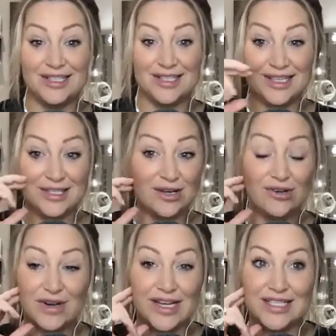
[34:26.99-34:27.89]
It's not
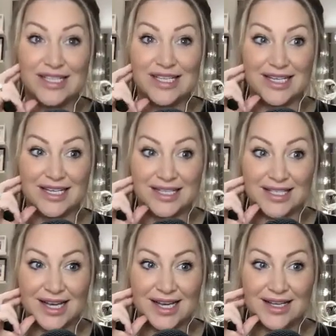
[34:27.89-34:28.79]
crazy. And
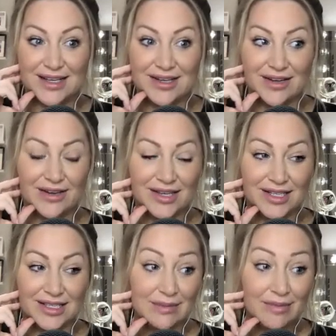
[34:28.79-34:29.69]
you know, like,
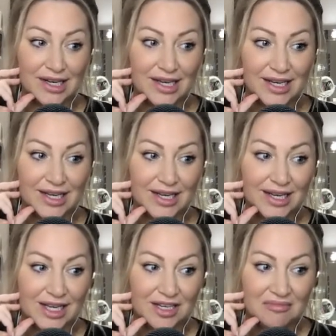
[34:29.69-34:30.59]
similarly,
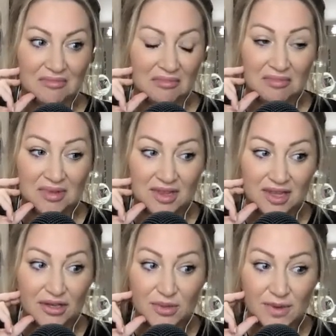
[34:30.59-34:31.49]

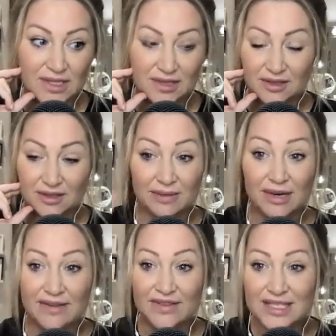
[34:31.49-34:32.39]
they were
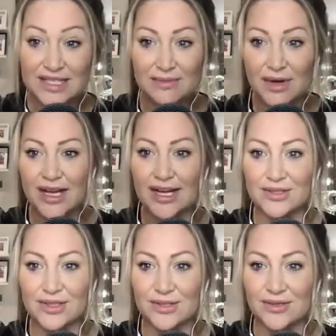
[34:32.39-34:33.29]
never said in my
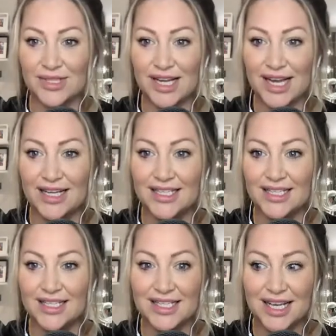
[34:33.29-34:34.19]
household,
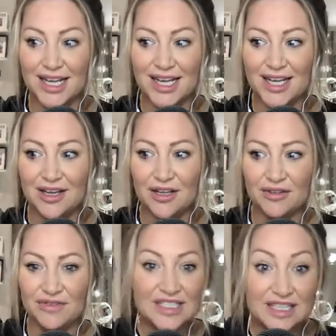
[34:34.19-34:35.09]
and
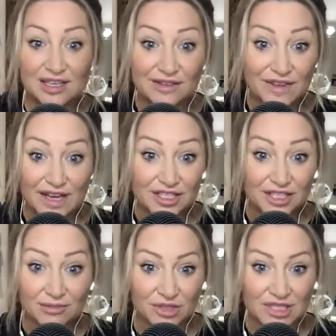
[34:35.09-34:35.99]
physical
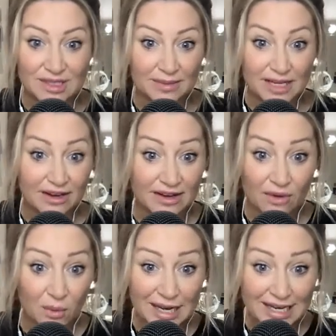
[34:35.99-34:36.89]
affection wasn't something I ever
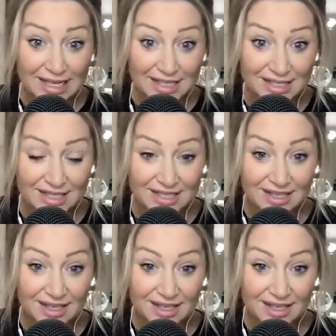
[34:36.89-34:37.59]
witnessed.